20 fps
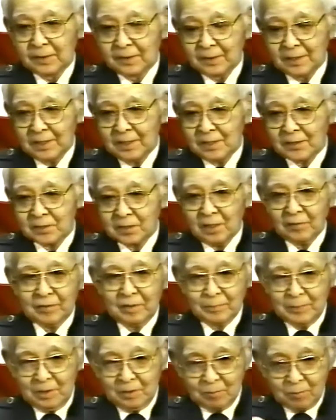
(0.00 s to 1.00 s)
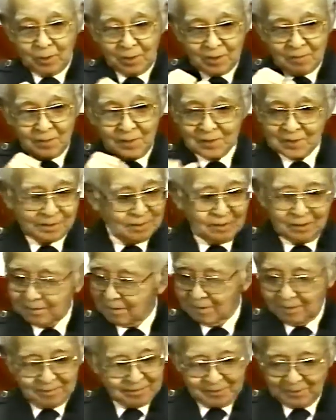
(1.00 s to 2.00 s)
Then they said, you have to marry one of us. And they all
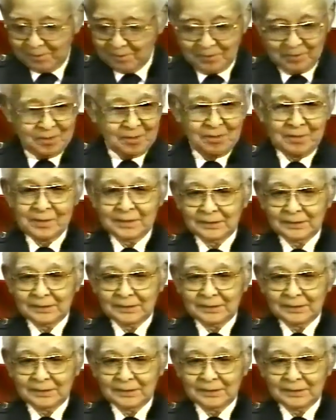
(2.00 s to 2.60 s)
said, oh, no, no.